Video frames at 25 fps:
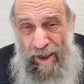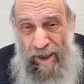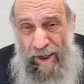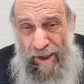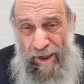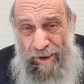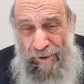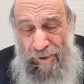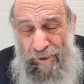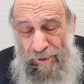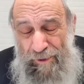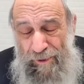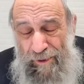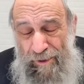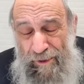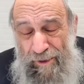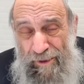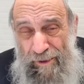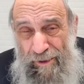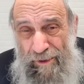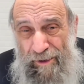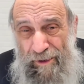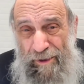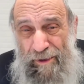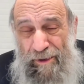higher
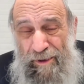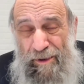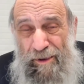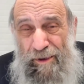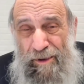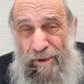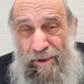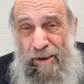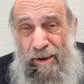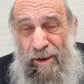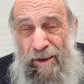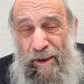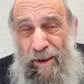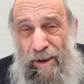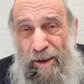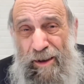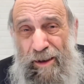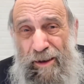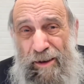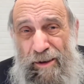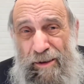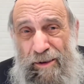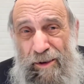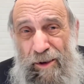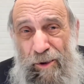
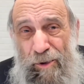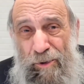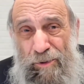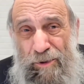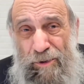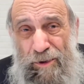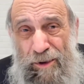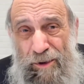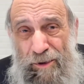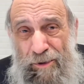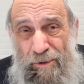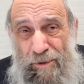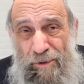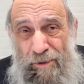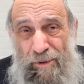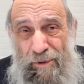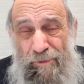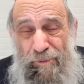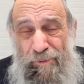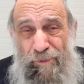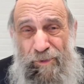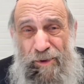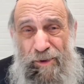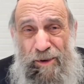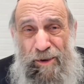and holier
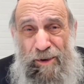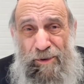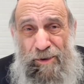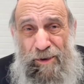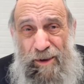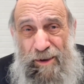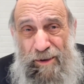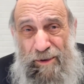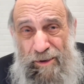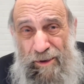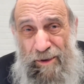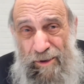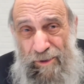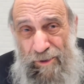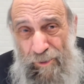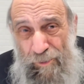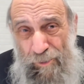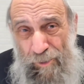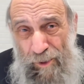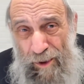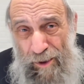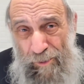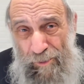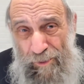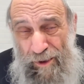than
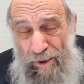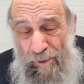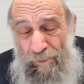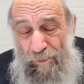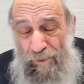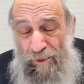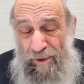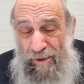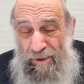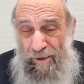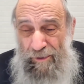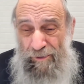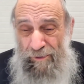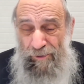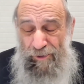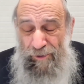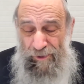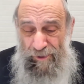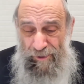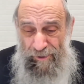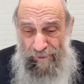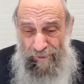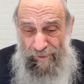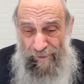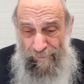the way that we
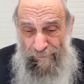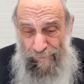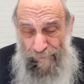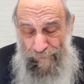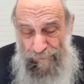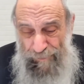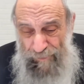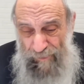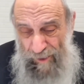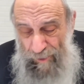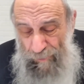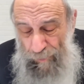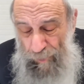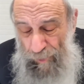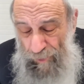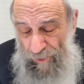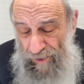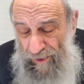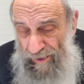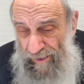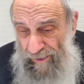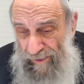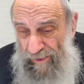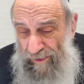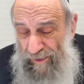live. We'll
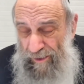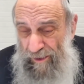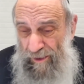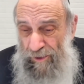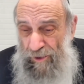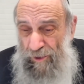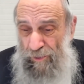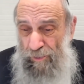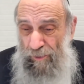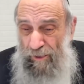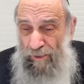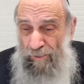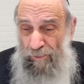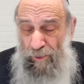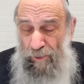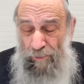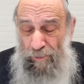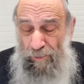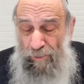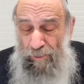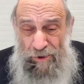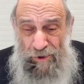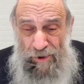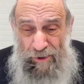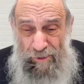take each one
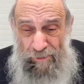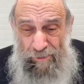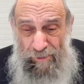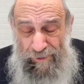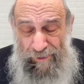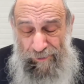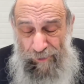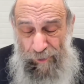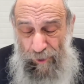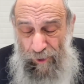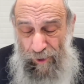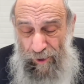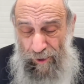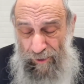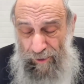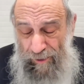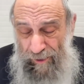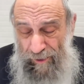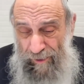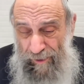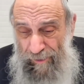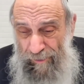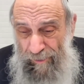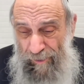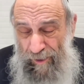we mentioned
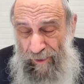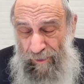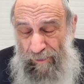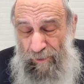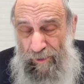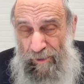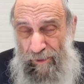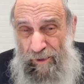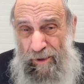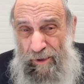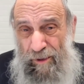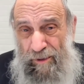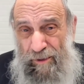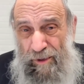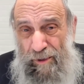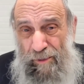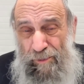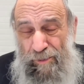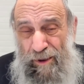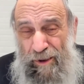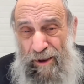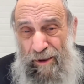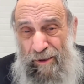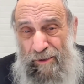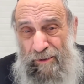before. We'll talk
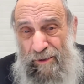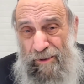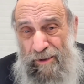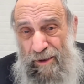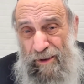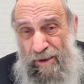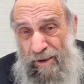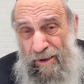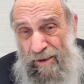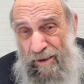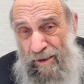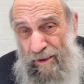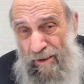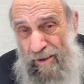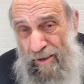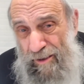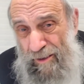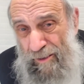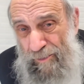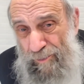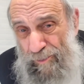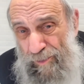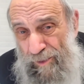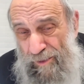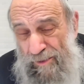about
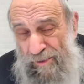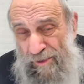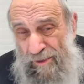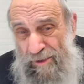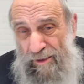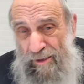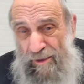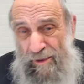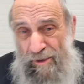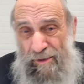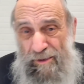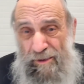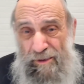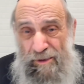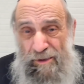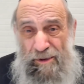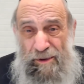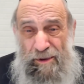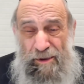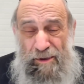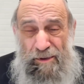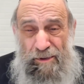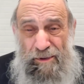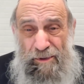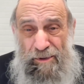a
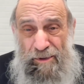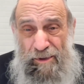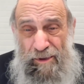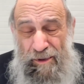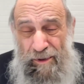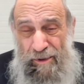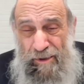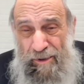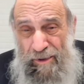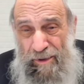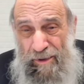person's taiva,